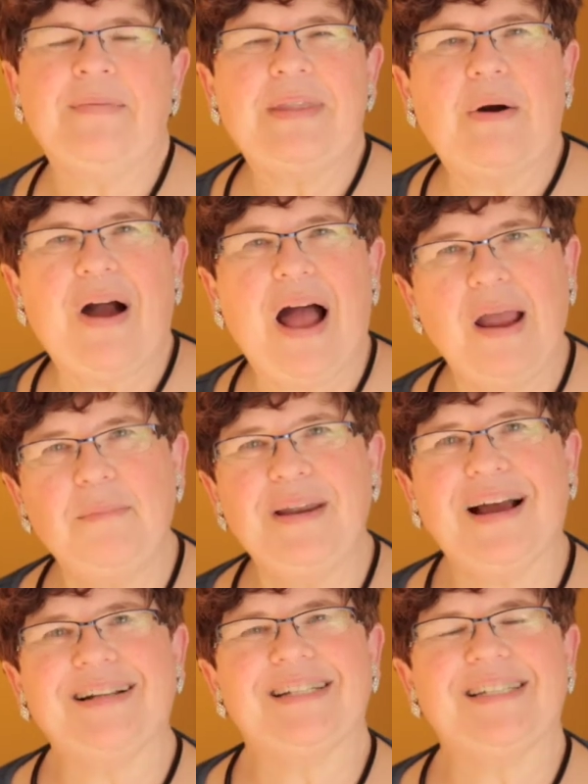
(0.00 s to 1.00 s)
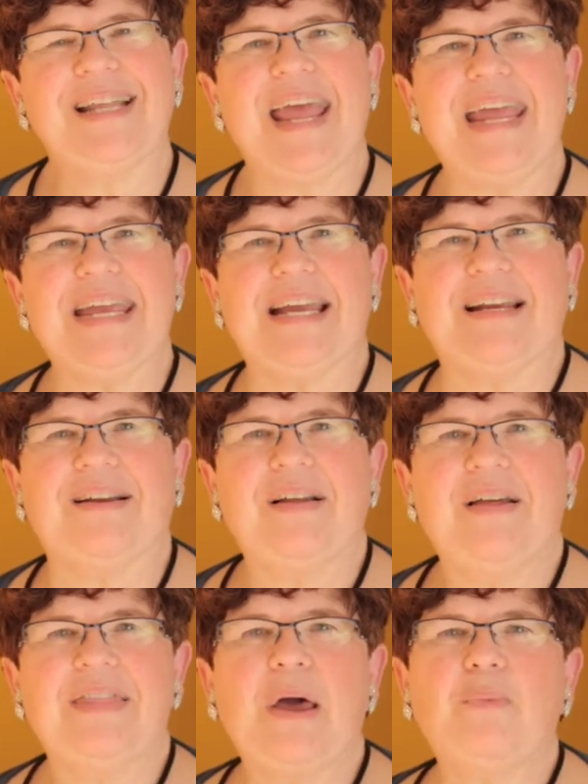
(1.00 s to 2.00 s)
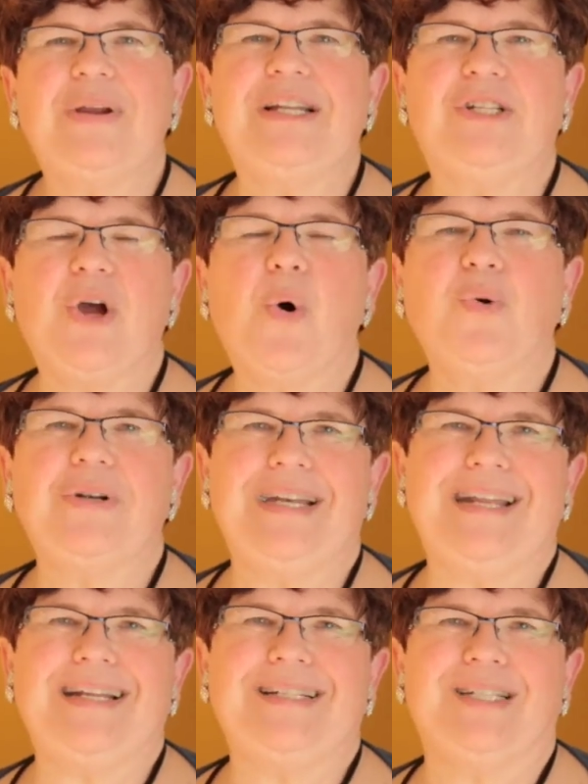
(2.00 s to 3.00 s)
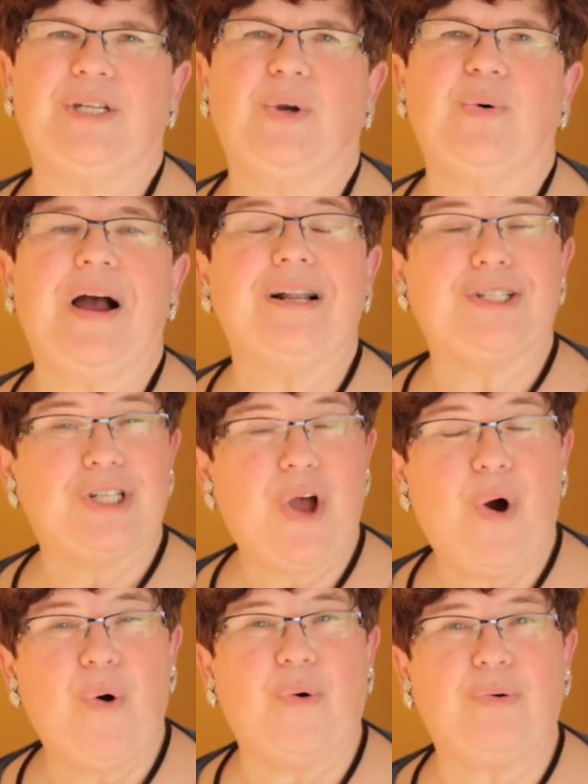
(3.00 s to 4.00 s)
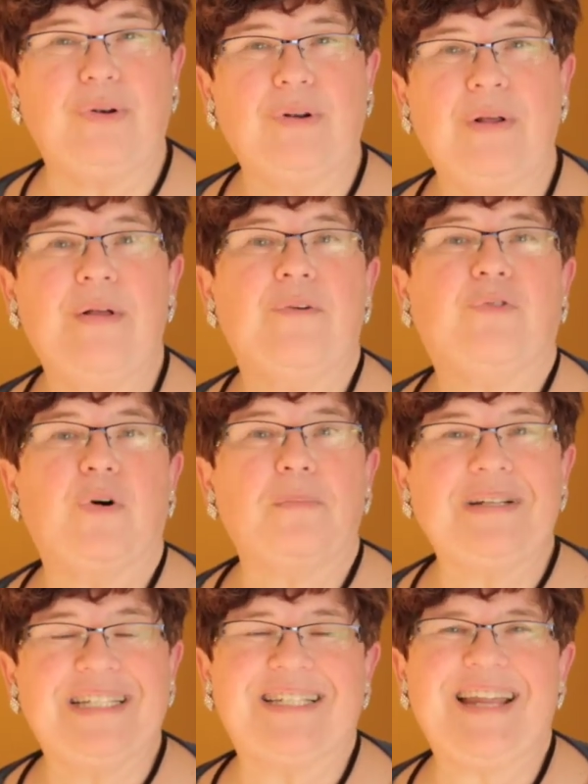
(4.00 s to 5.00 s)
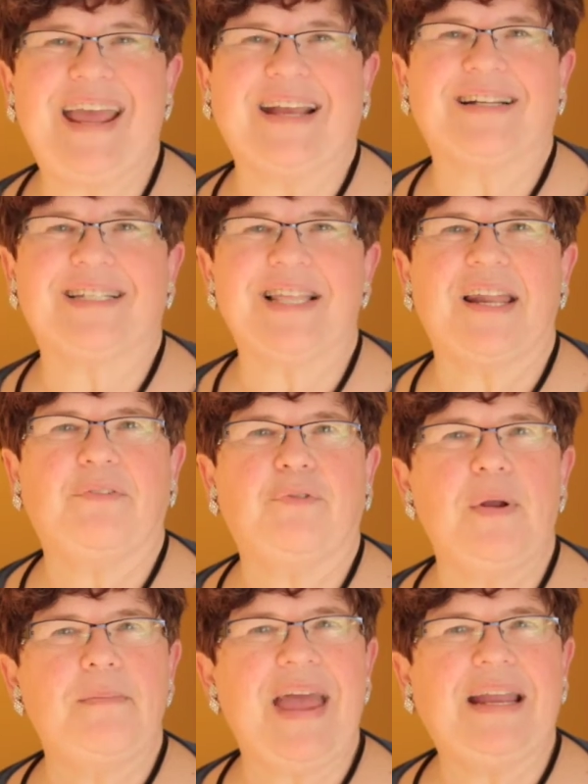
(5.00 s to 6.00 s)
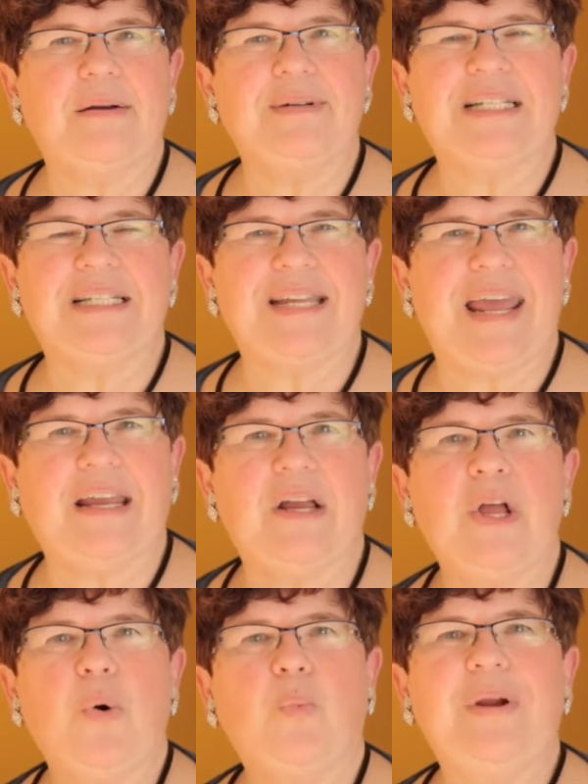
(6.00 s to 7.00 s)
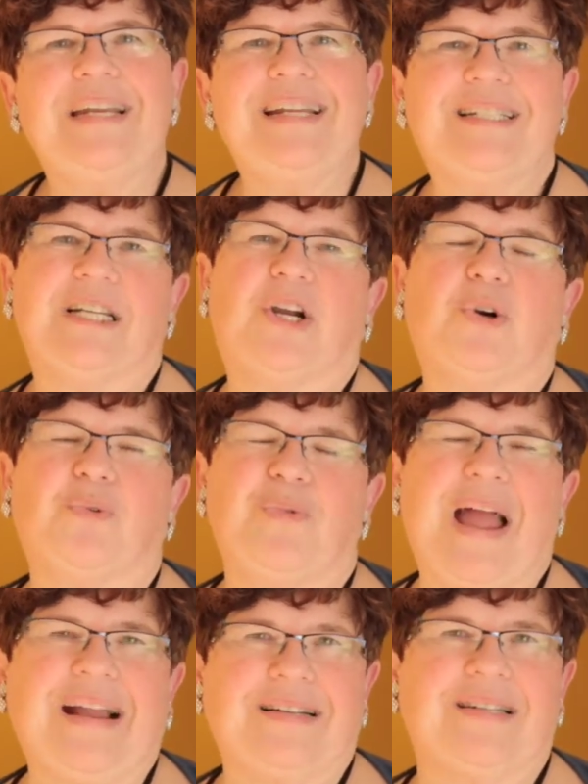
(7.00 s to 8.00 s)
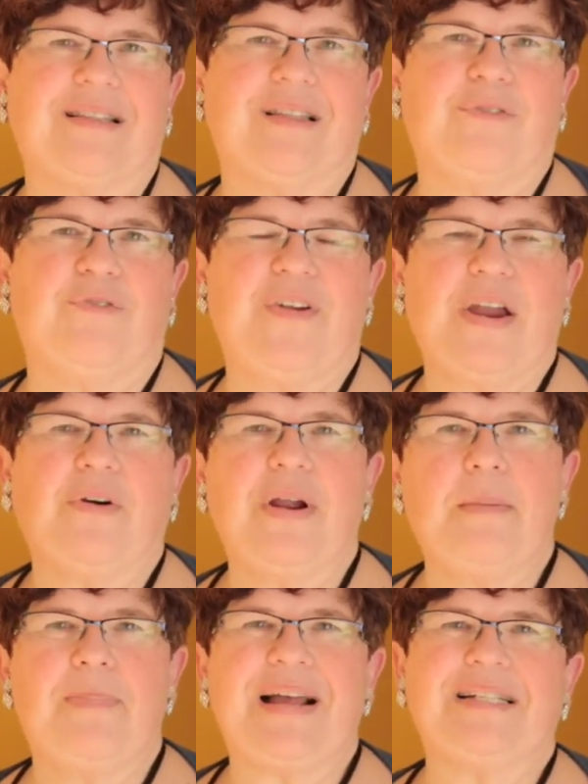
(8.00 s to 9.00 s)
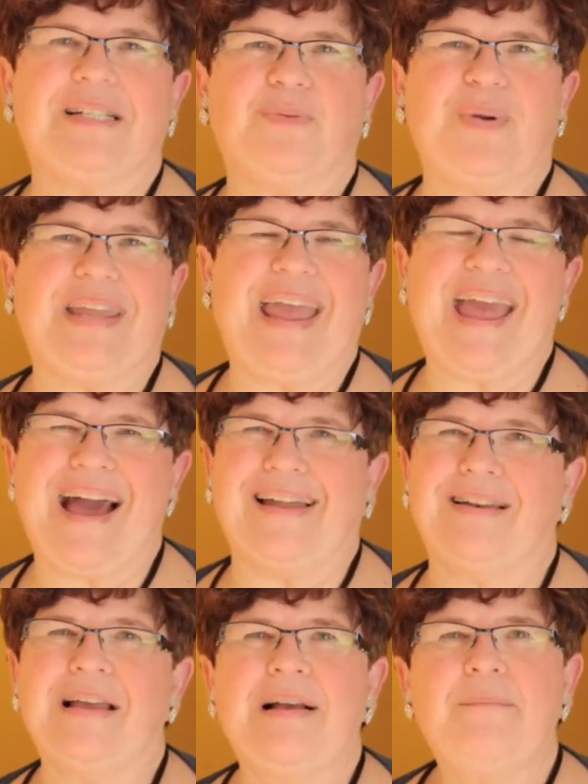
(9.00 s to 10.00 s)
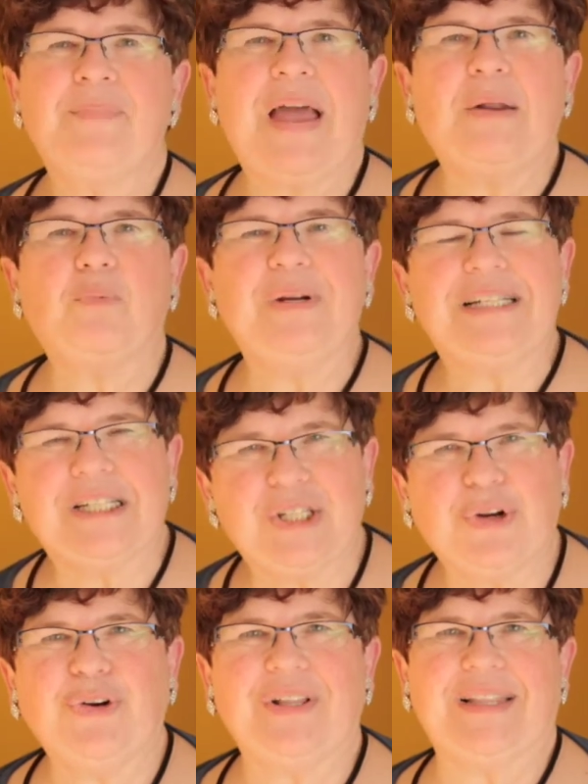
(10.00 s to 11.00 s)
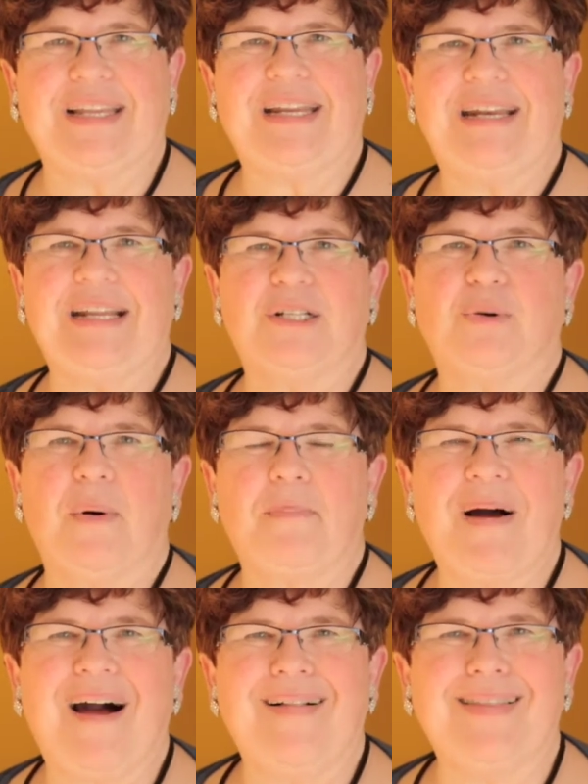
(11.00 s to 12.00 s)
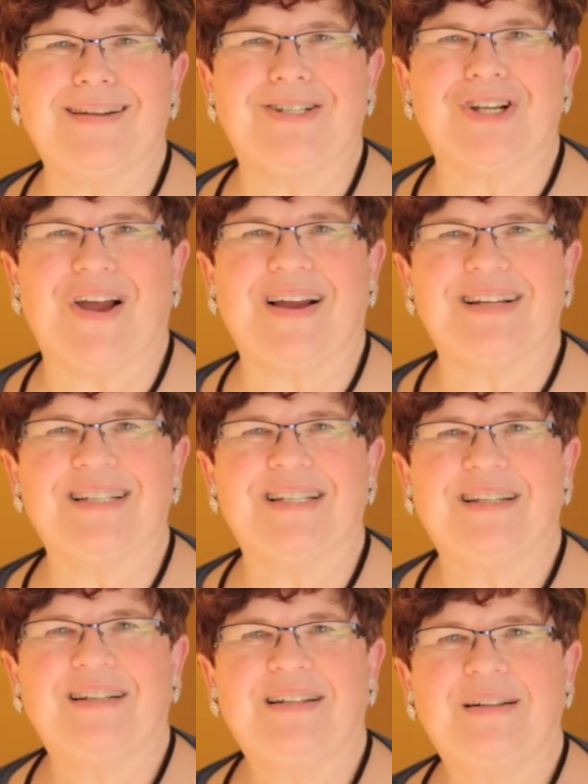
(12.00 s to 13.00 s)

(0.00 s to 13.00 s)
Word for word: Now, I'm not saying that we don't need to atone for mistakes, that if we make a mistake, we need to correct it the very best we can. And we certainly need to apologize.